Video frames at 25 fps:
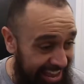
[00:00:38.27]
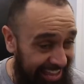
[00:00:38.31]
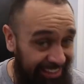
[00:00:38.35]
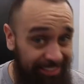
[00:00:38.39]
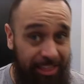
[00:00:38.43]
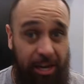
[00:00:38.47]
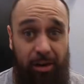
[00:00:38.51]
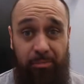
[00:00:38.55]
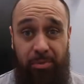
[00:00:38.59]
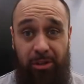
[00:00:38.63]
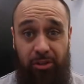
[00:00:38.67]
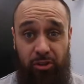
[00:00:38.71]

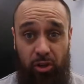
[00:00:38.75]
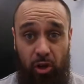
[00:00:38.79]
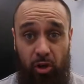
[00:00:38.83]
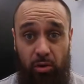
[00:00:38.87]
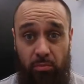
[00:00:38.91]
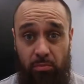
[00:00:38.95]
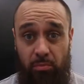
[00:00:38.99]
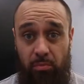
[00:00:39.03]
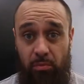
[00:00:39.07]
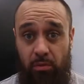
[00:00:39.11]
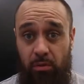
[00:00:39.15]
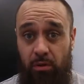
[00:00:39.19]
That'll be
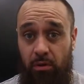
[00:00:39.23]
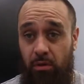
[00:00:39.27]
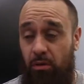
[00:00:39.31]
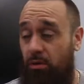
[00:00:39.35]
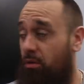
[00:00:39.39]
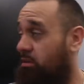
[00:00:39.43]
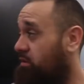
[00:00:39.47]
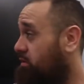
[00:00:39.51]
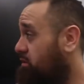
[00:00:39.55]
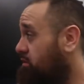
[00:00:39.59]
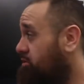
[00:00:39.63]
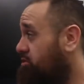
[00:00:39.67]
dope.
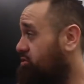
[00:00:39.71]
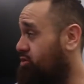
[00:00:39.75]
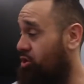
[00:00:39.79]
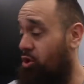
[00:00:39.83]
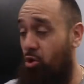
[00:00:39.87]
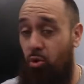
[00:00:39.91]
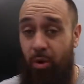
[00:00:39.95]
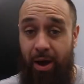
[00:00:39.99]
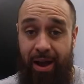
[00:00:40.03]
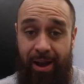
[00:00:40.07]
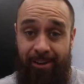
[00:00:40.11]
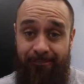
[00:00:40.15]

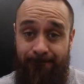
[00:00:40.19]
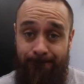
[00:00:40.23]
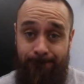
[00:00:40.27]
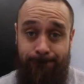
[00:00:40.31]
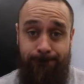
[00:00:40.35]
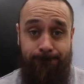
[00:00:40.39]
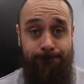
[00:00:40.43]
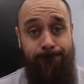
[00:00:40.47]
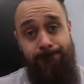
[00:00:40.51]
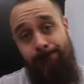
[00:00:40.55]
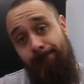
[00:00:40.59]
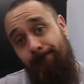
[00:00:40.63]
So uh,
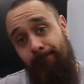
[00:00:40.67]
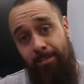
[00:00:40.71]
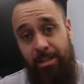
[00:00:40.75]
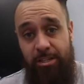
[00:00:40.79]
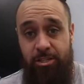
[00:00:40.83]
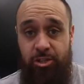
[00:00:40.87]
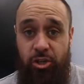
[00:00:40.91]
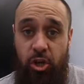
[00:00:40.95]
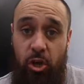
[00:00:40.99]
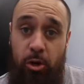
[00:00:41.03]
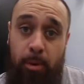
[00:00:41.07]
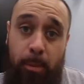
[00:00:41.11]

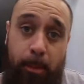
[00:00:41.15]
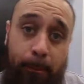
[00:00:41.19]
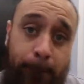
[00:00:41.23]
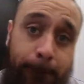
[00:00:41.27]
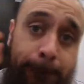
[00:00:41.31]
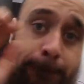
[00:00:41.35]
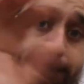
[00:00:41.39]
let's go.